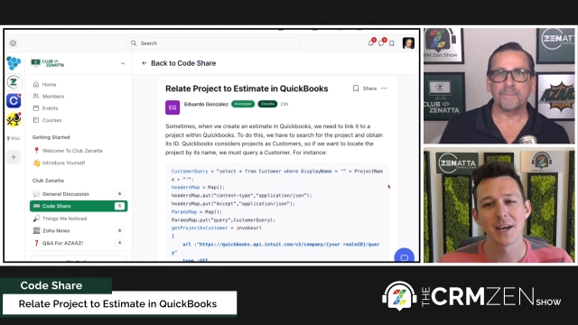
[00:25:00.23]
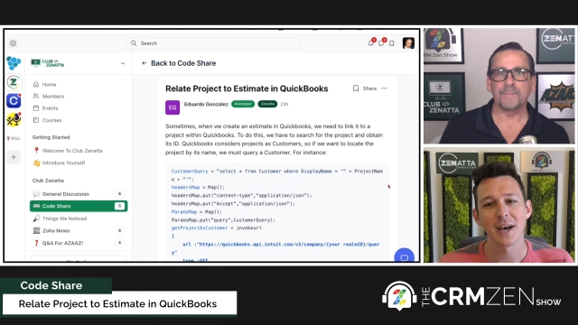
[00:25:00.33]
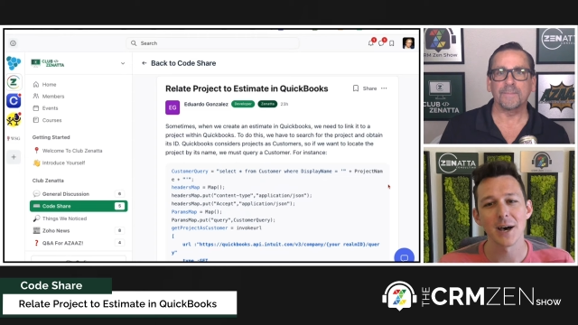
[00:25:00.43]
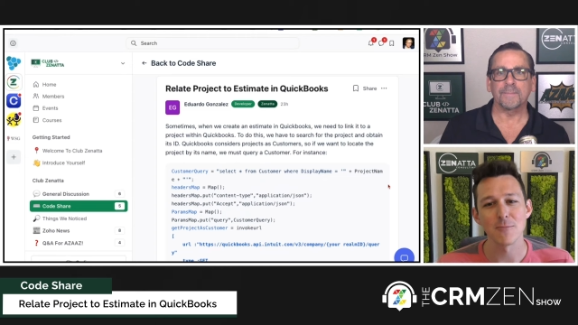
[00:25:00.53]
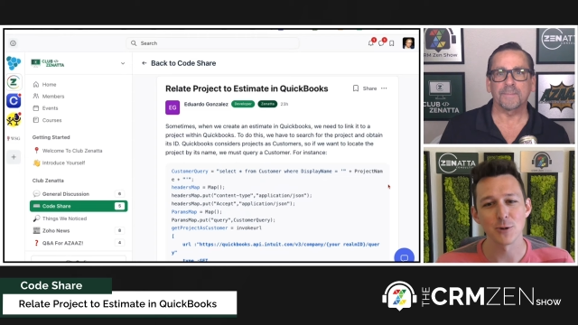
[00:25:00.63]

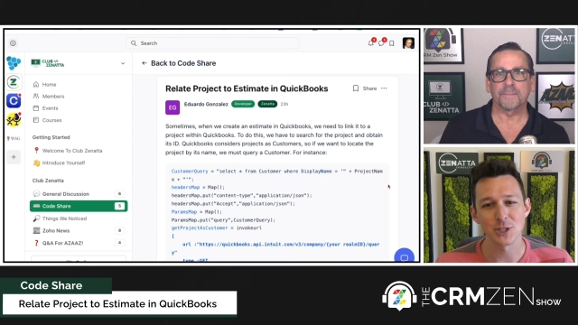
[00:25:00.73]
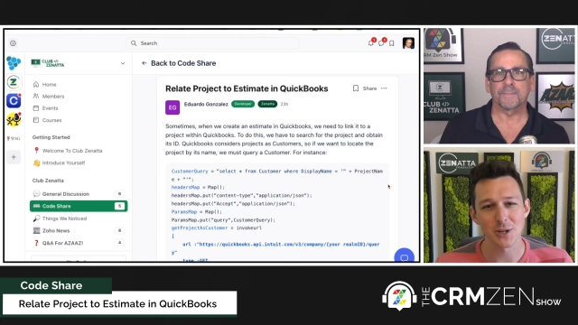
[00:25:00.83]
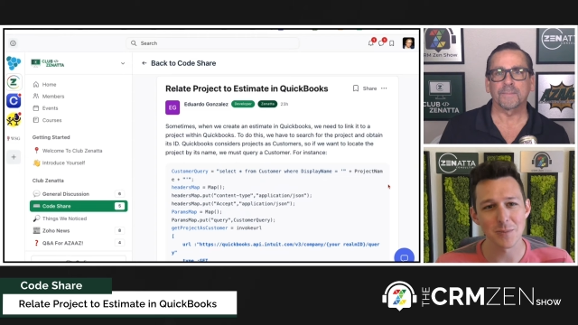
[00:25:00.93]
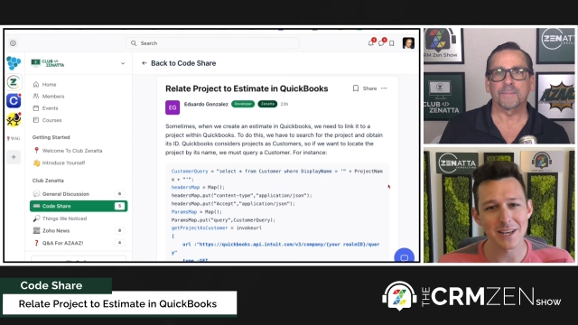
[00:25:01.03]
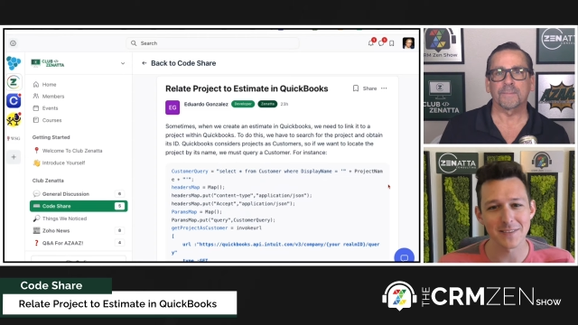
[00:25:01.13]
Speaker 1: um, which
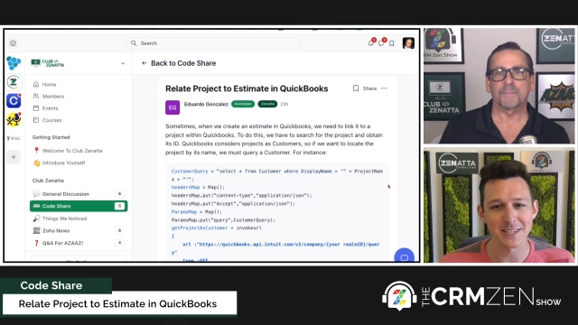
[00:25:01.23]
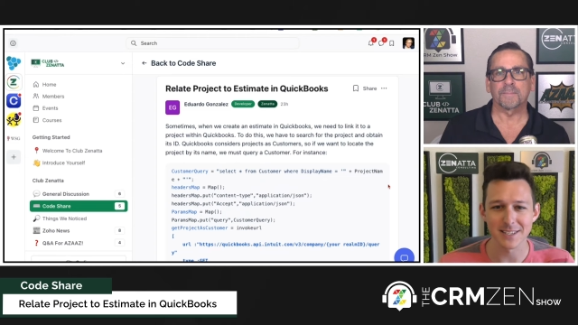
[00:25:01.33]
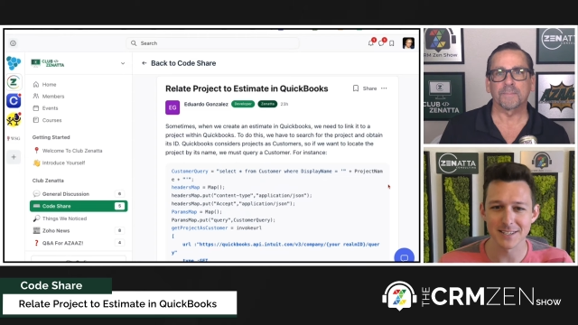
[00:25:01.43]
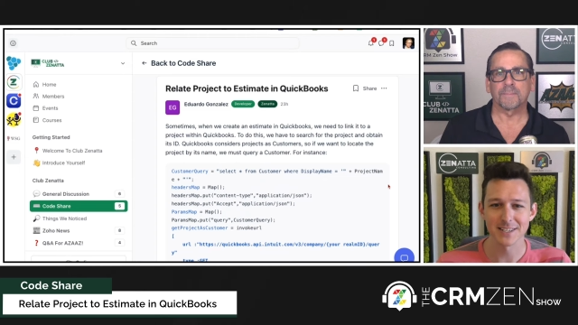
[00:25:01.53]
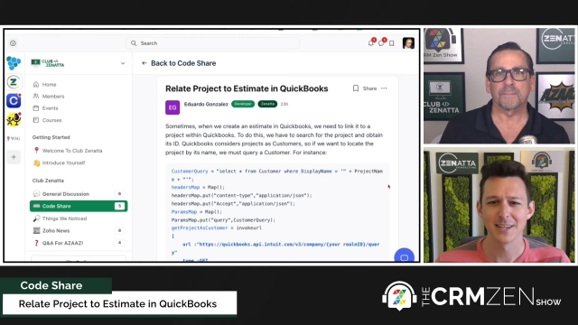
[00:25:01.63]
can make
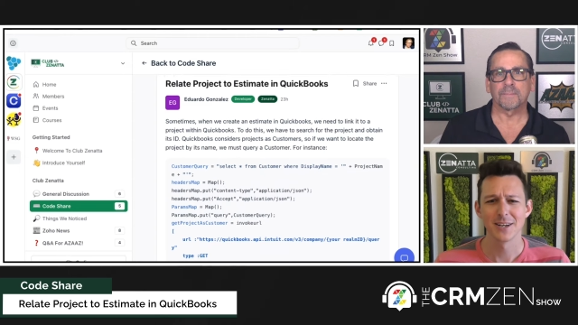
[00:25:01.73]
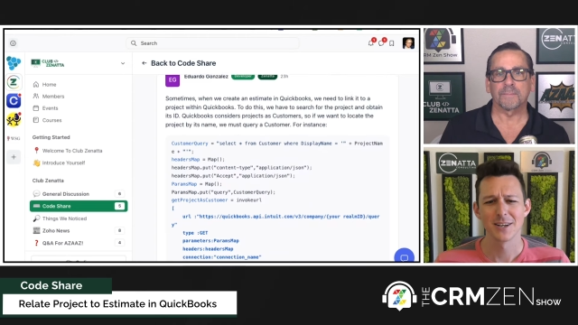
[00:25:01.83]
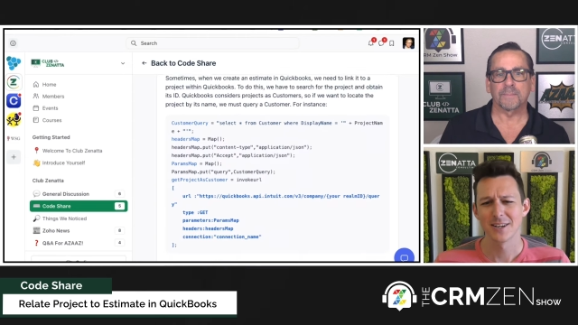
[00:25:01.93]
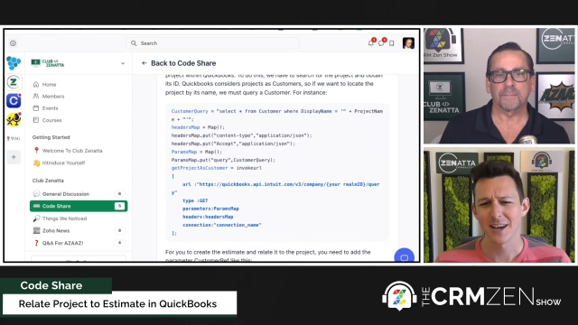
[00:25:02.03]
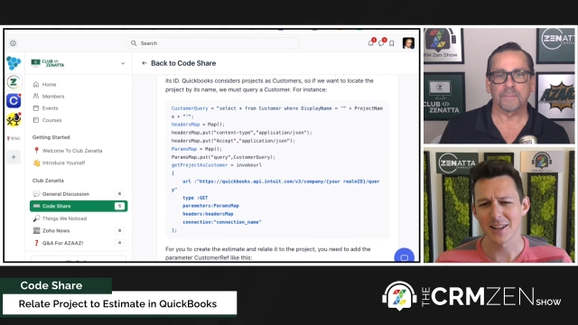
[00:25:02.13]
things
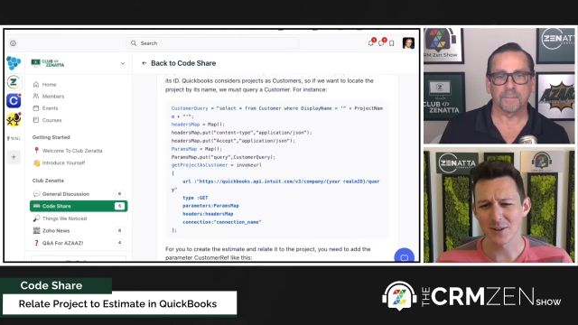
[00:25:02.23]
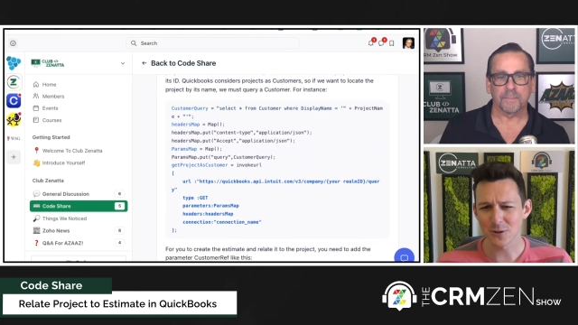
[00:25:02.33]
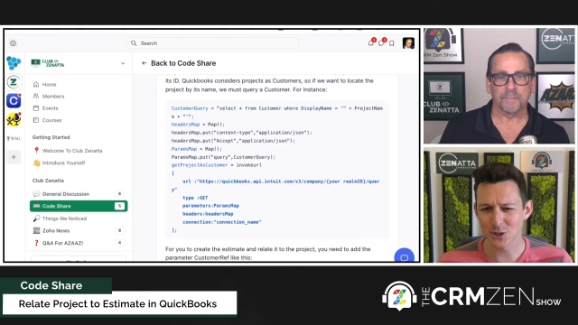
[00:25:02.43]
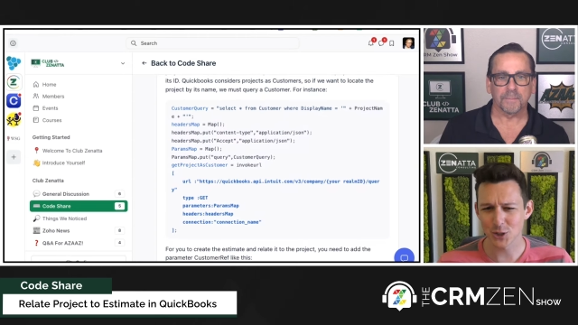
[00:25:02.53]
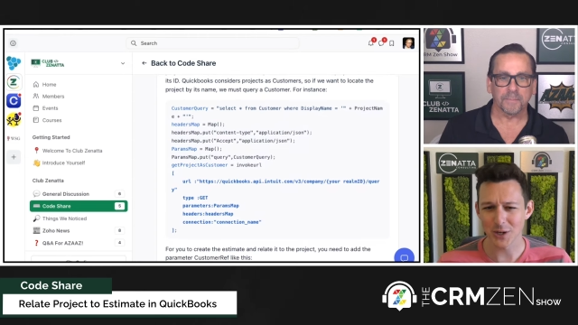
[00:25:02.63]
a
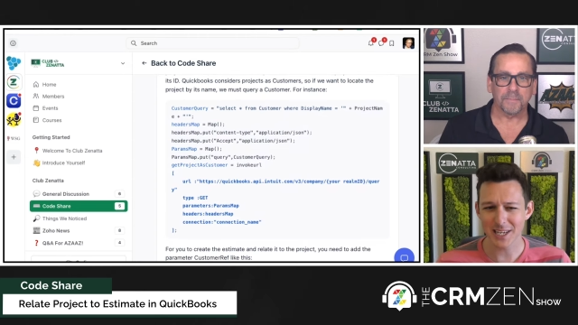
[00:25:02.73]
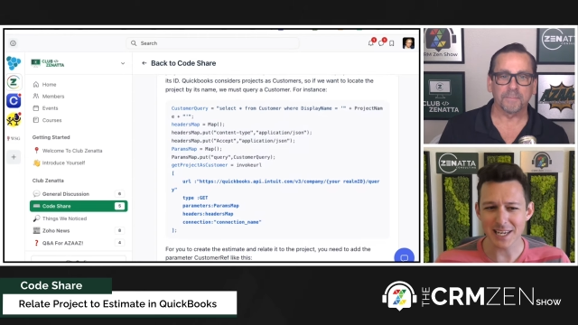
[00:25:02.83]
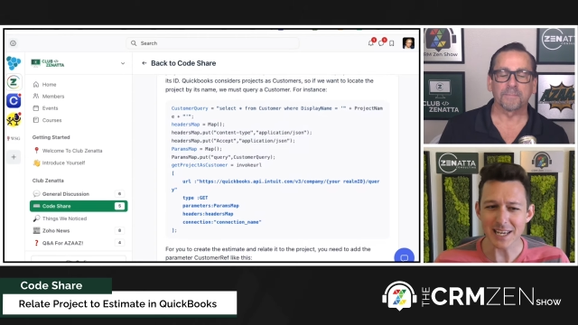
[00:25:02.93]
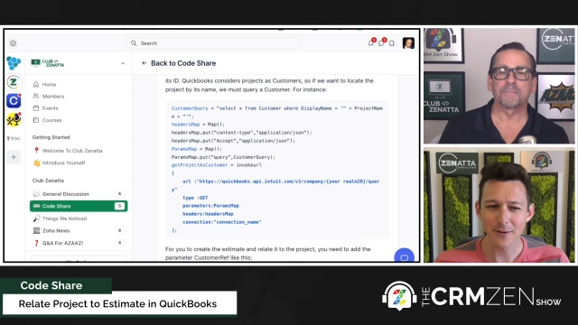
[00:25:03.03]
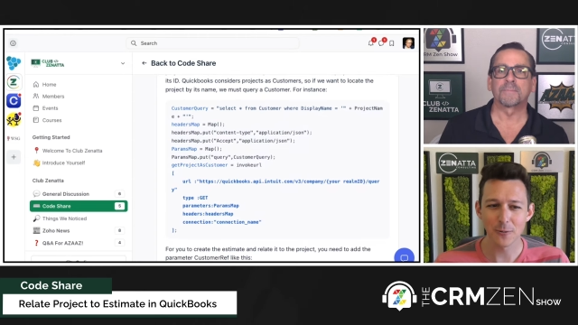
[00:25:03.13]
little
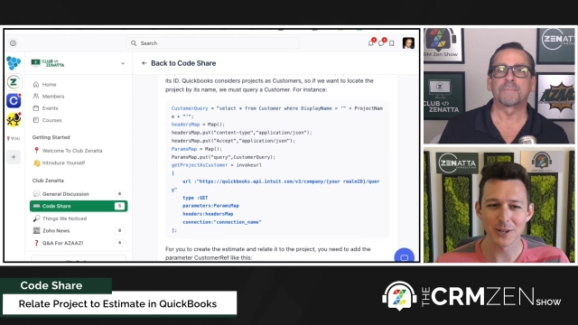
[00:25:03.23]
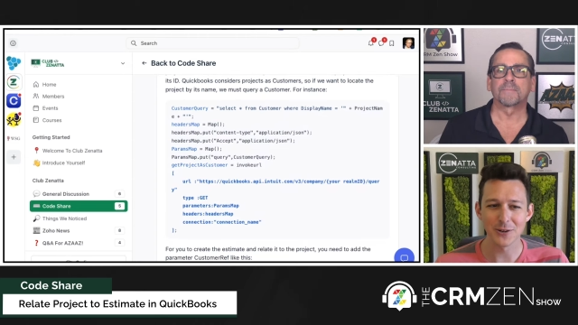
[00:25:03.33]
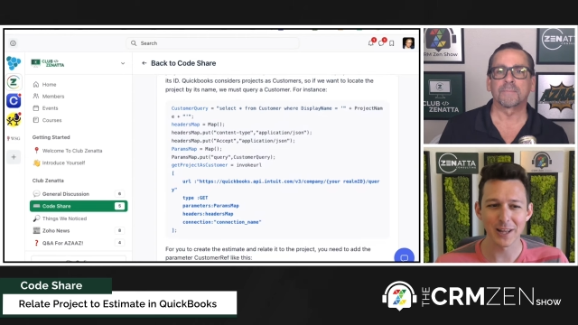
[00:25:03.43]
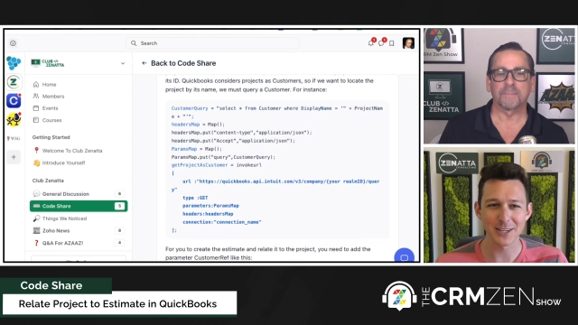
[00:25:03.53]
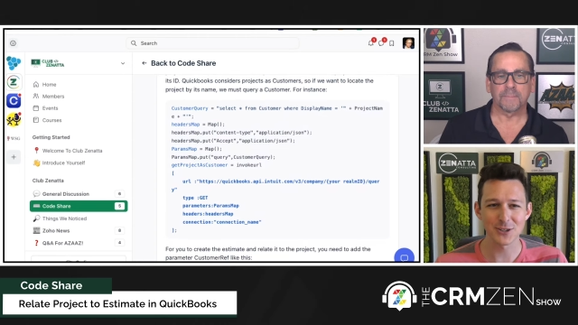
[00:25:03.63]
tricky when
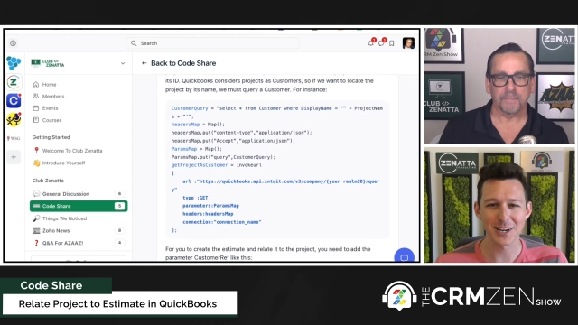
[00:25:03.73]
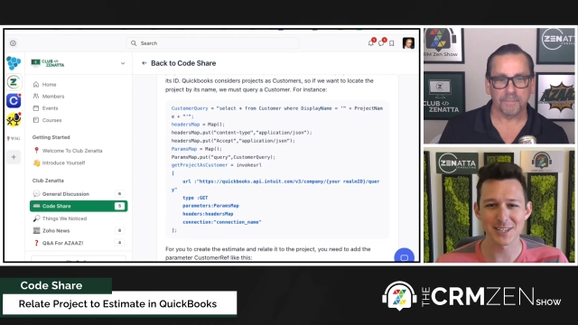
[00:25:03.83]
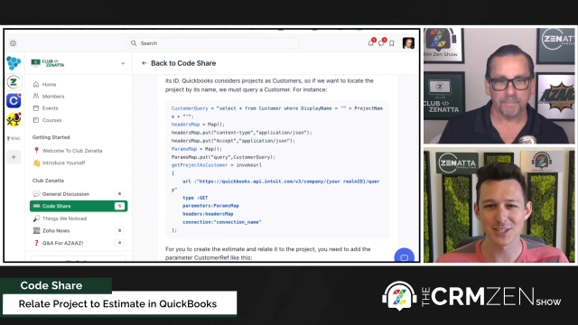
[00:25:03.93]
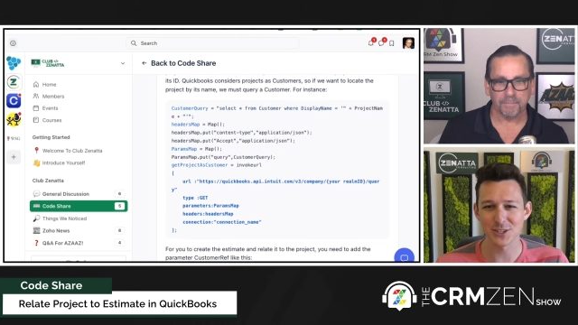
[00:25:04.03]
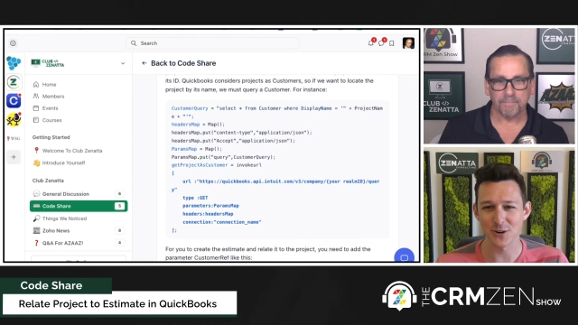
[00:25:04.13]
you're like trying
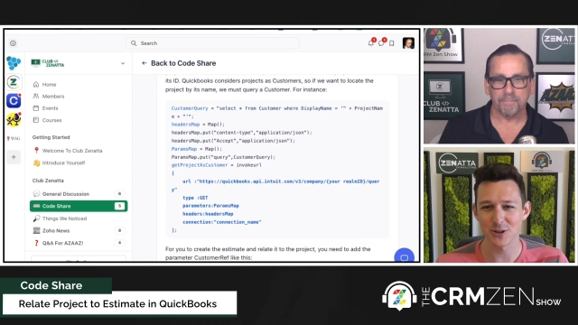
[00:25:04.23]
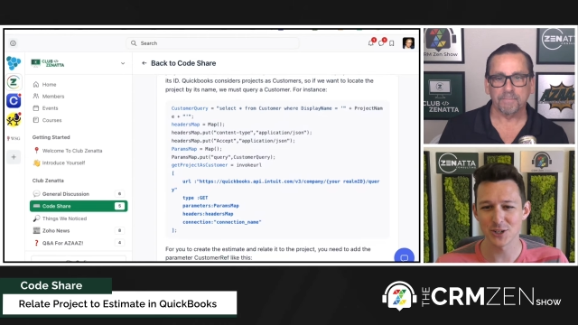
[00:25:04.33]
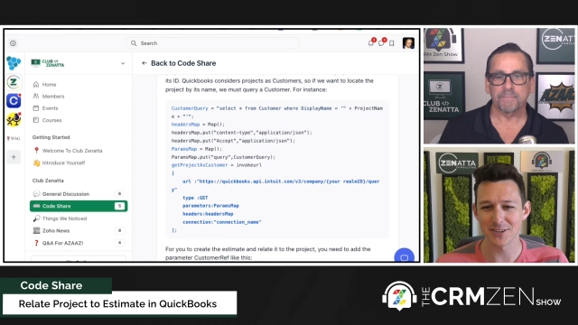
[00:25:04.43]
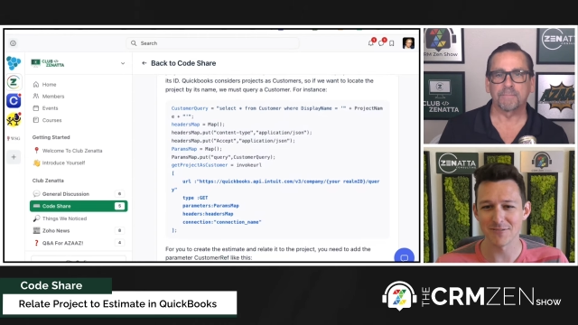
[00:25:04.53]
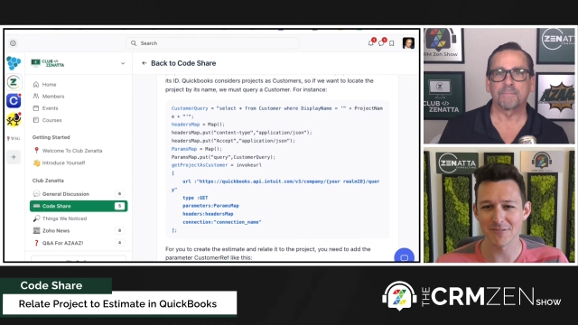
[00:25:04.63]
to search
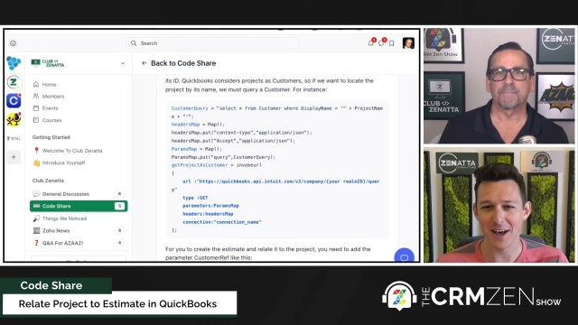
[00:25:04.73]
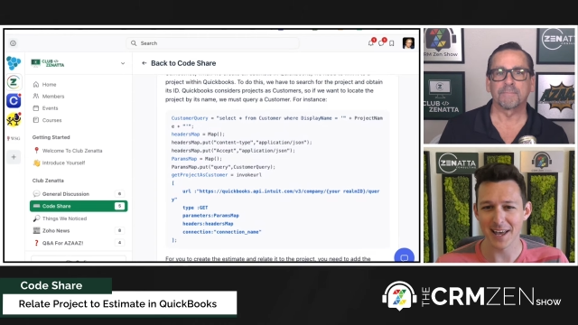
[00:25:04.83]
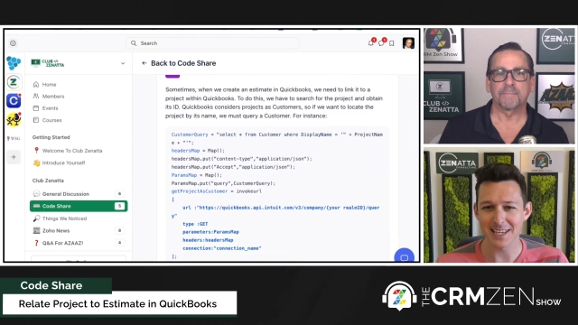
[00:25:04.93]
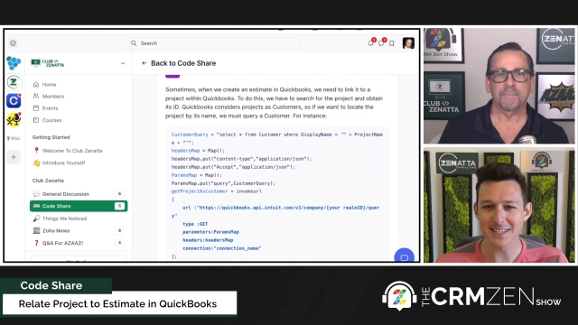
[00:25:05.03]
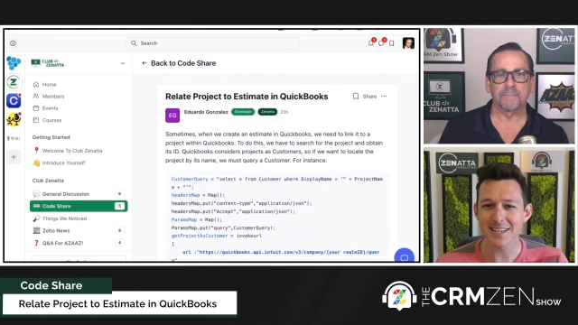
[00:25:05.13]
and
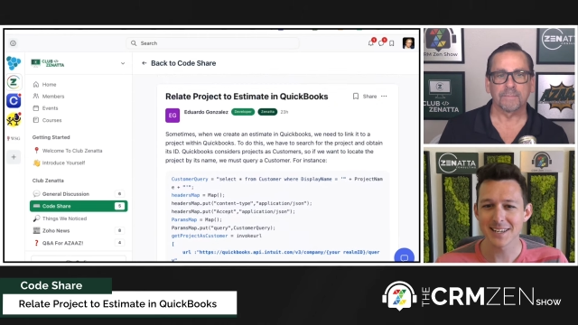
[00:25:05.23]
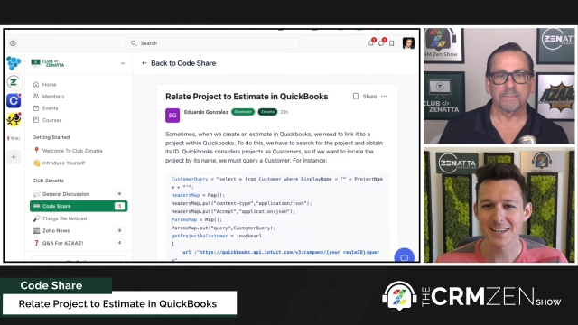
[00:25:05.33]
find